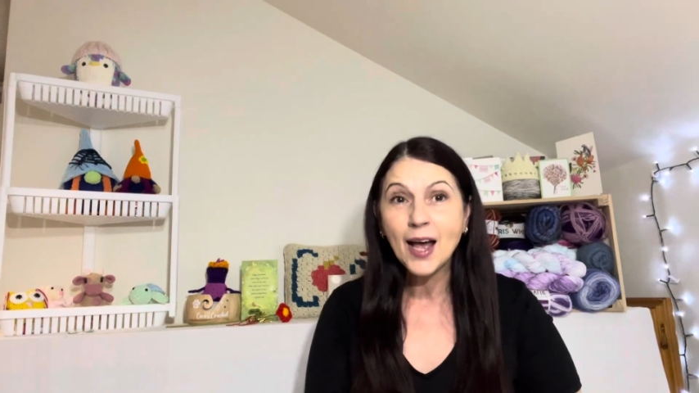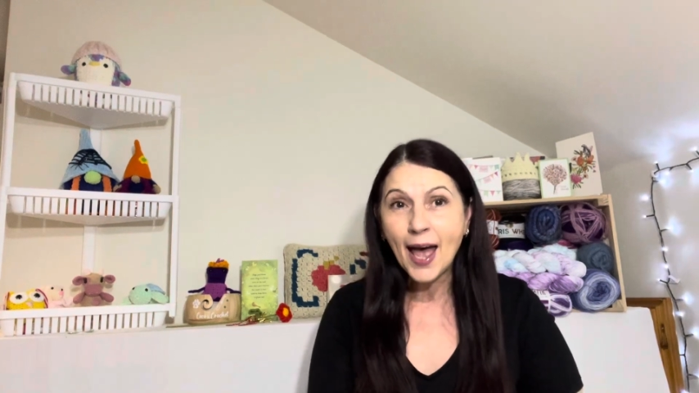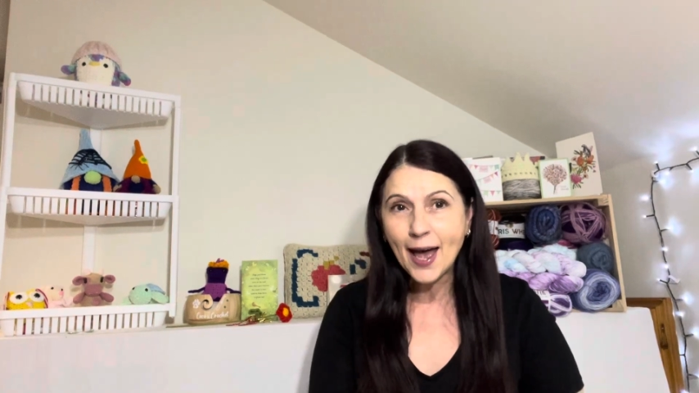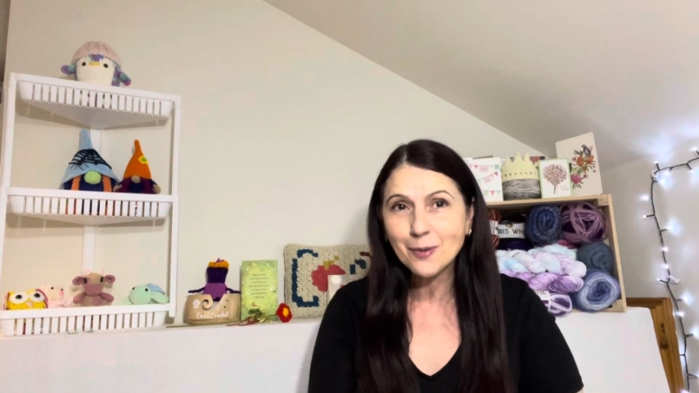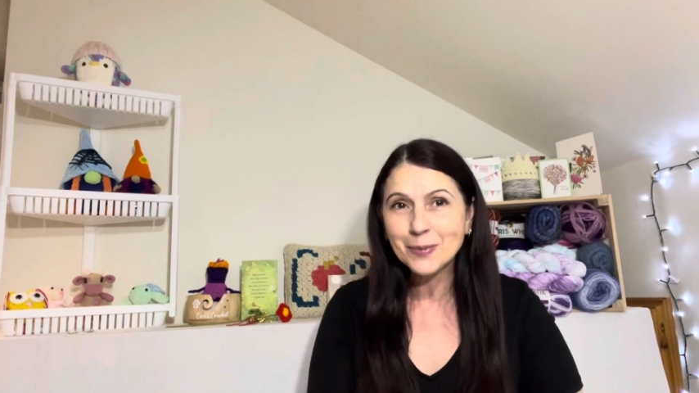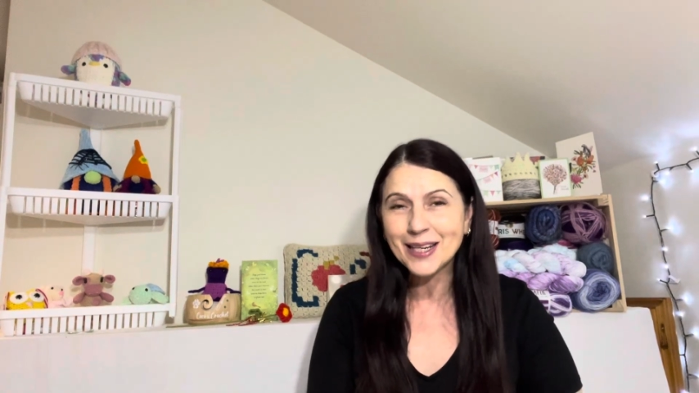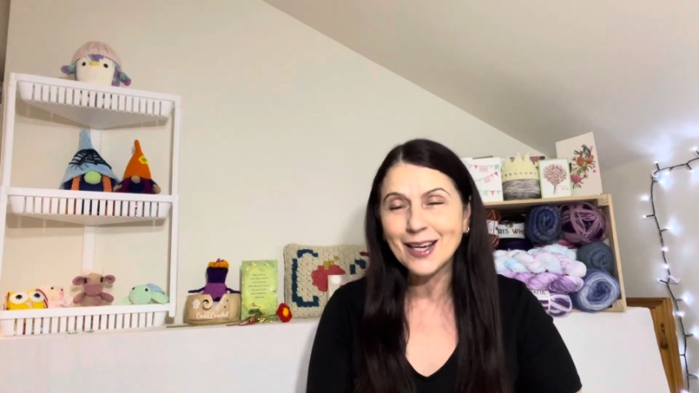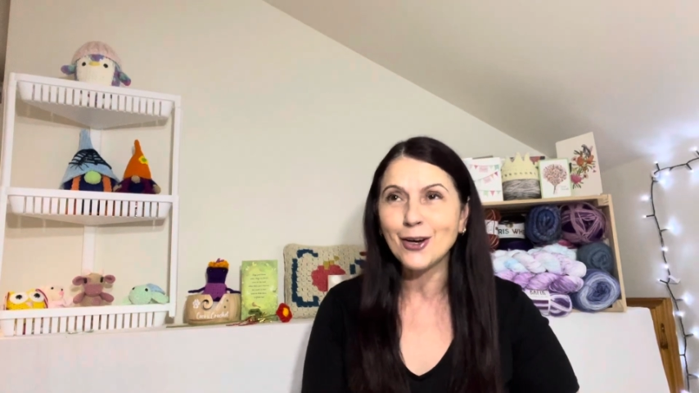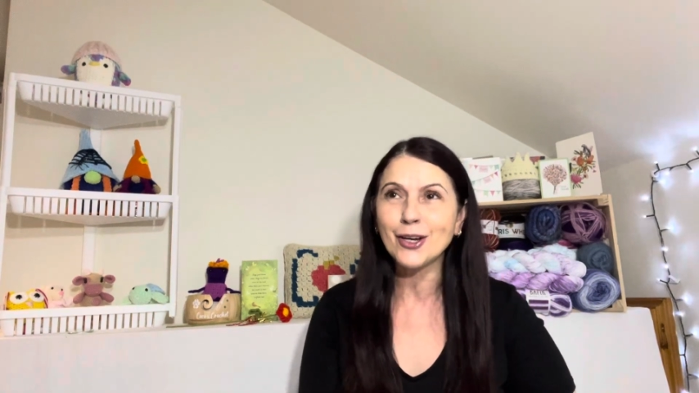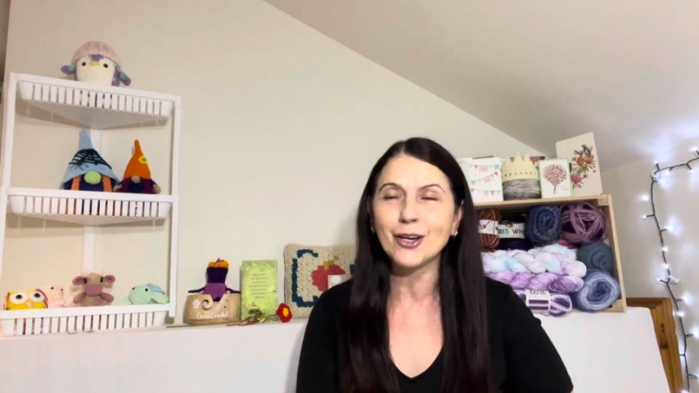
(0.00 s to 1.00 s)
How Many
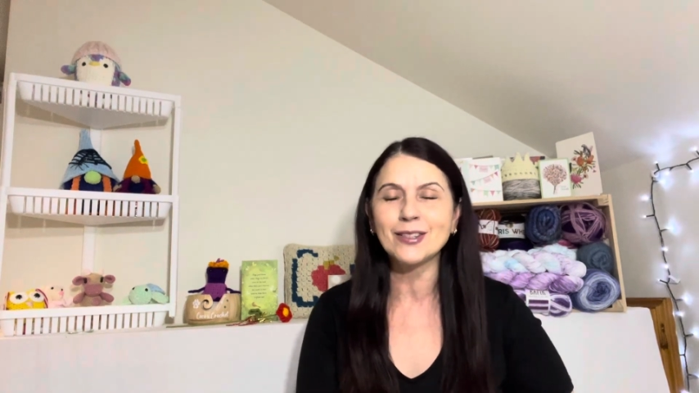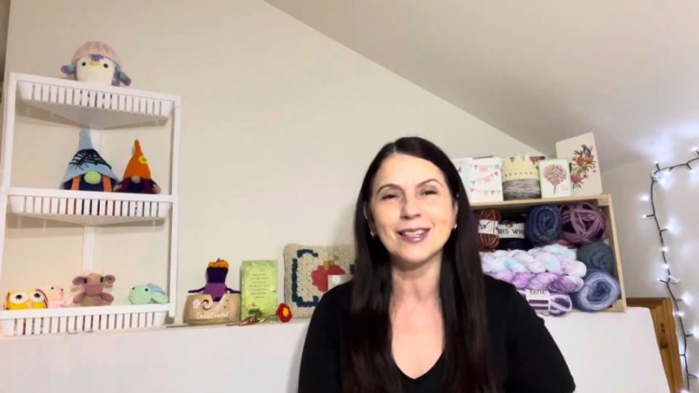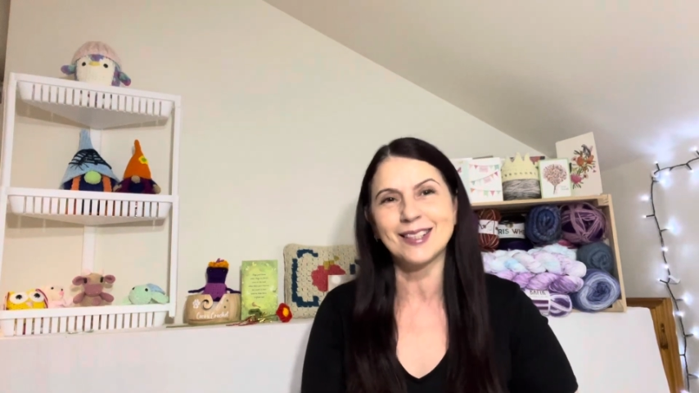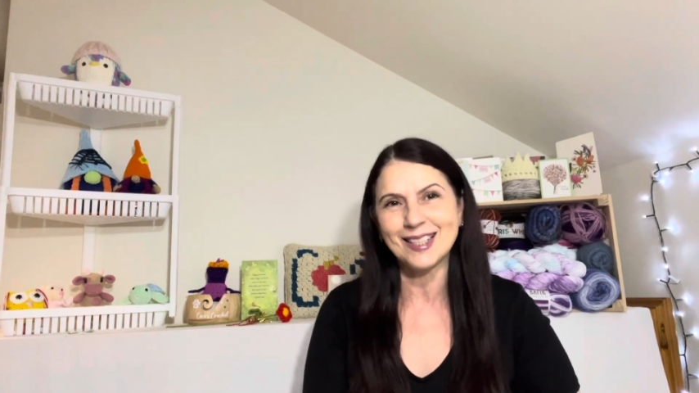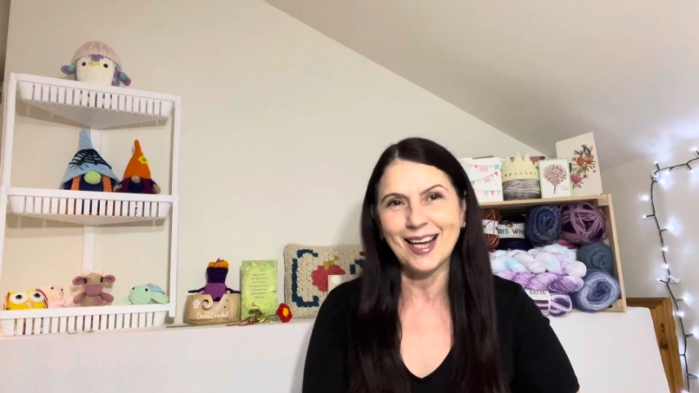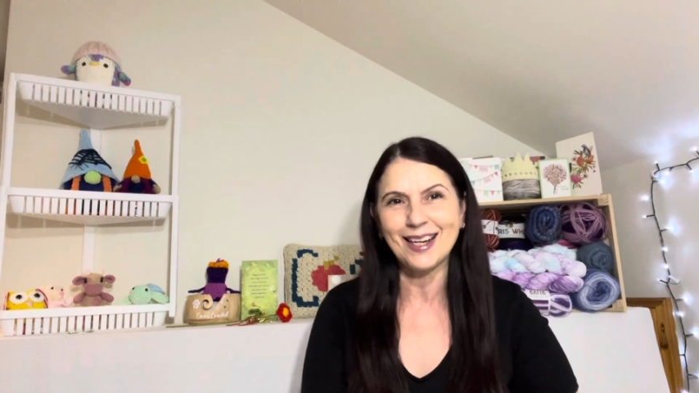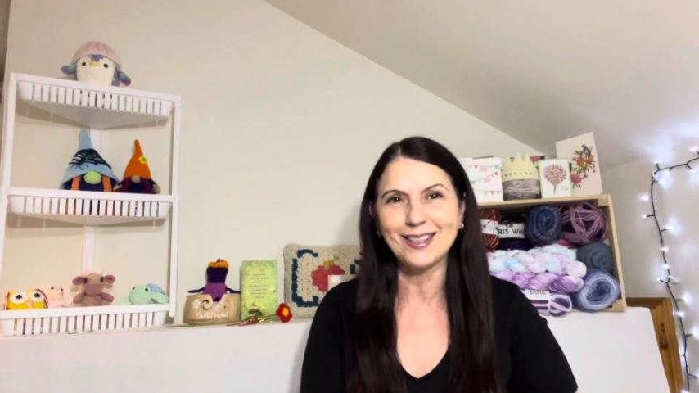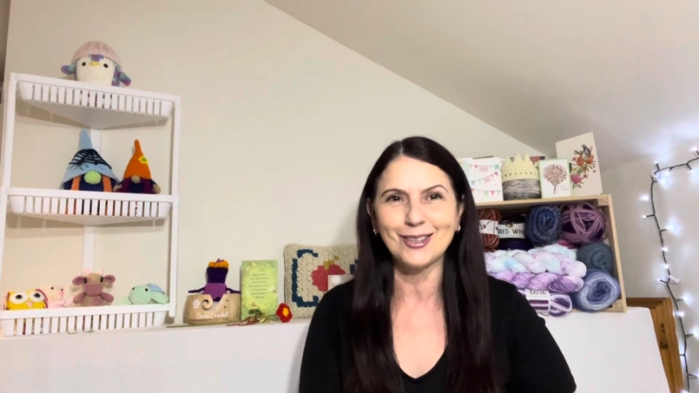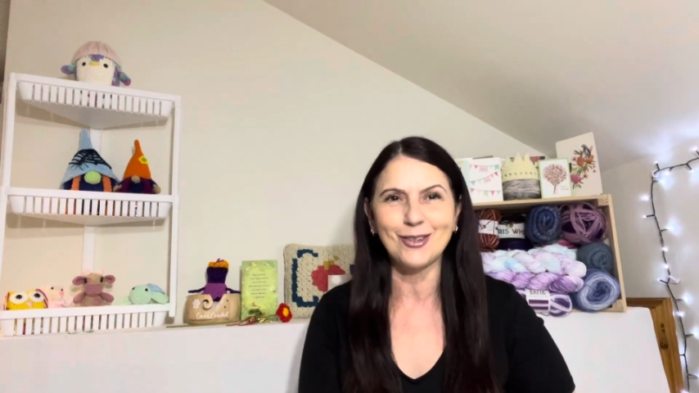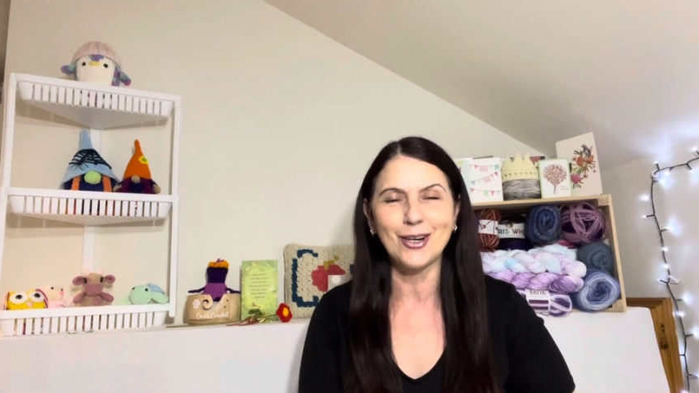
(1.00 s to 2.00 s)
Ogos Does It Take
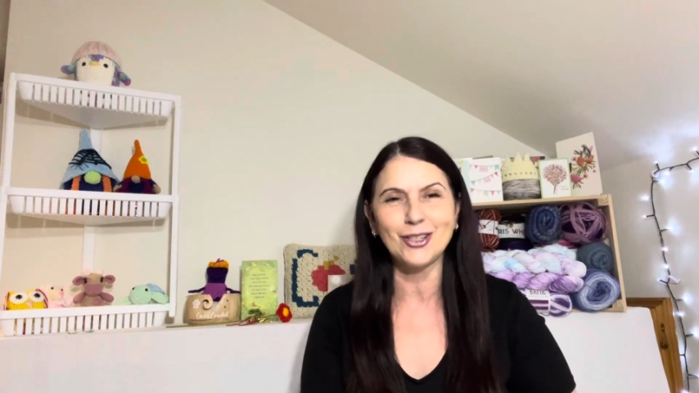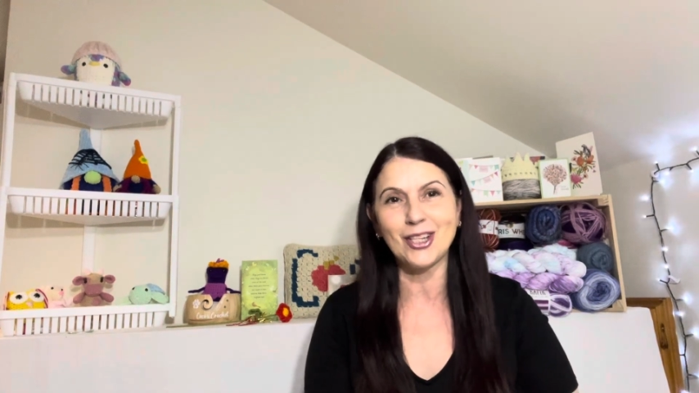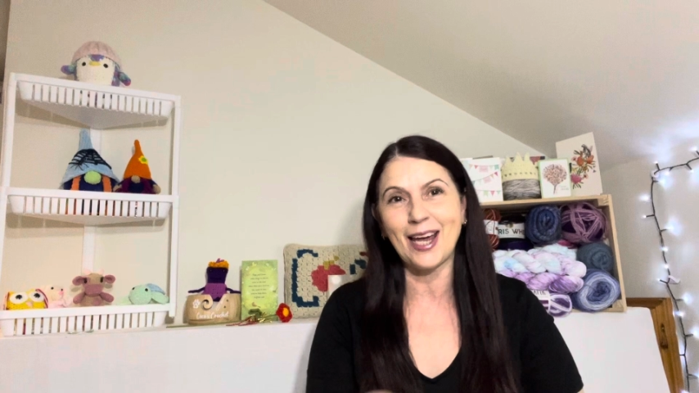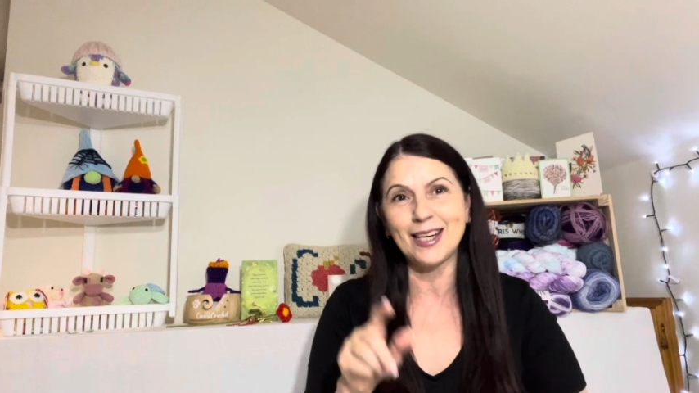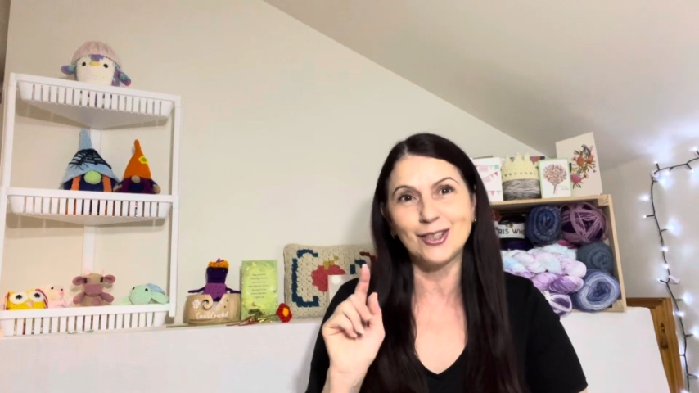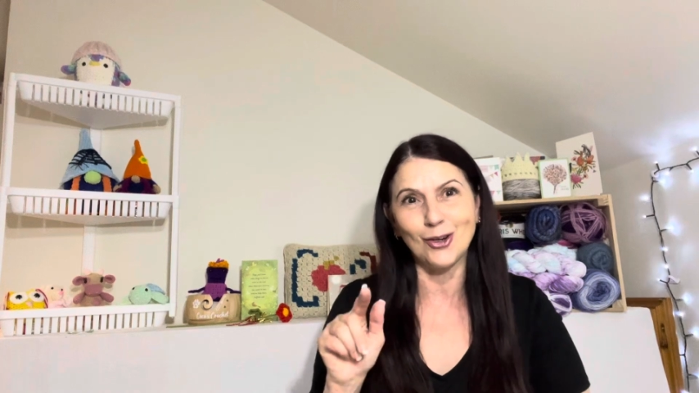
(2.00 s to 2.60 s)
to Crochet